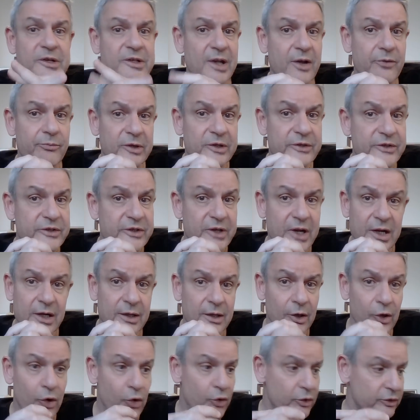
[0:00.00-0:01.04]
as I've been
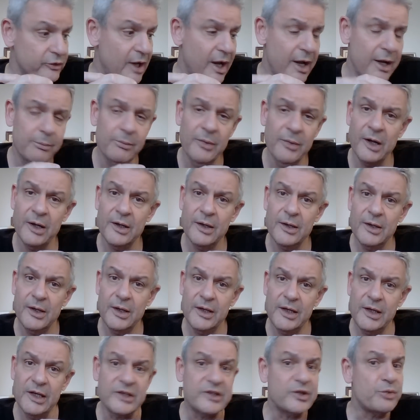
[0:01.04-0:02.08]
saying a long time,
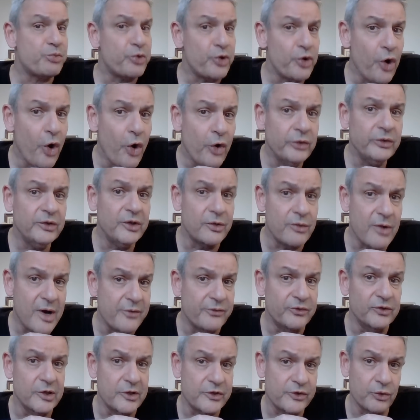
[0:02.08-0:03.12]
is a prolonged
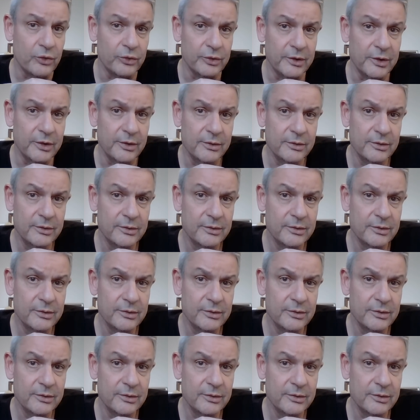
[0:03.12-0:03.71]
grief disorder.